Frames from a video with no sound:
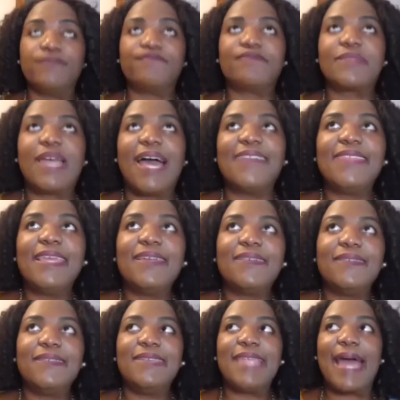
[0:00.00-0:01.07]
I think
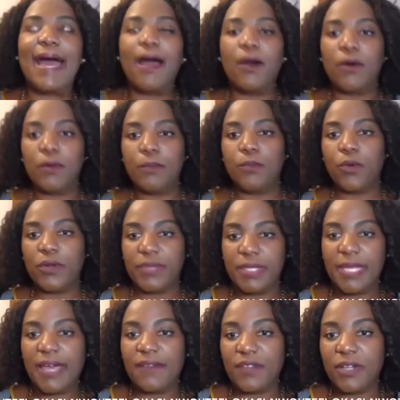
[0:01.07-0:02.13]
now more than
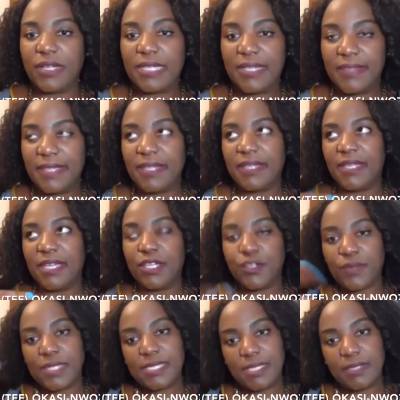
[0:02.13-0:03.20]
ever, and I think
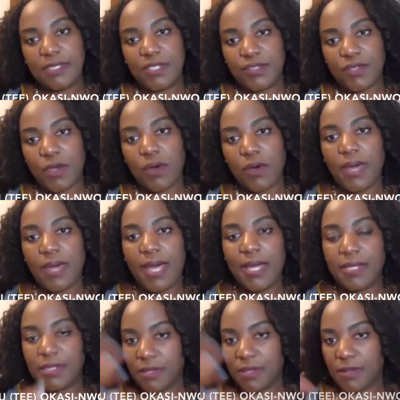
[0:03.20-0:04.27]
increasingly so
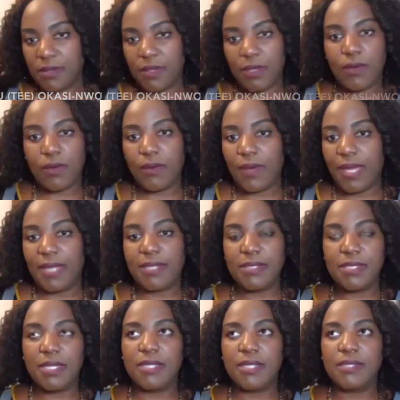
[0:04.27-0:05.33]
as,
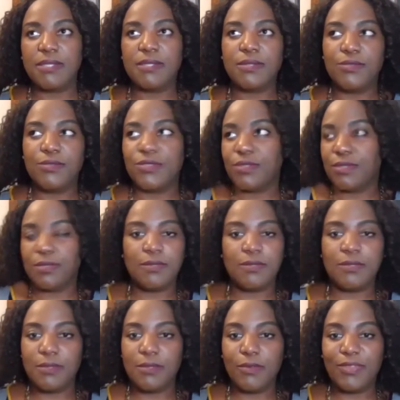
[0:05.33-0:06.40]
as just
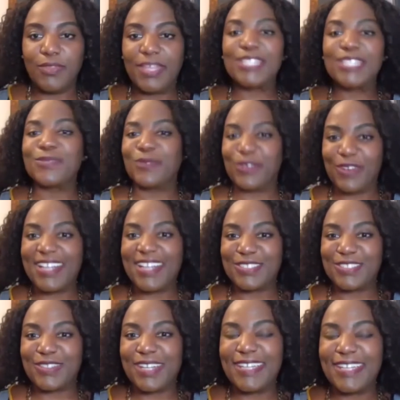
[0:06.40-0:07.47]
things
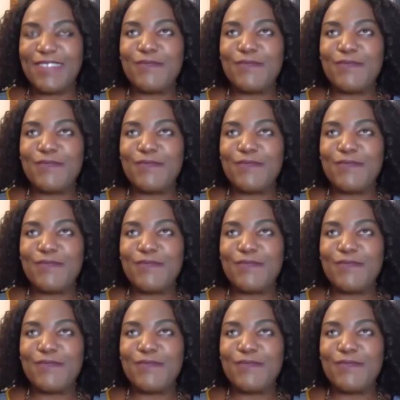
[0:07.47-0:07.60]
progress, right?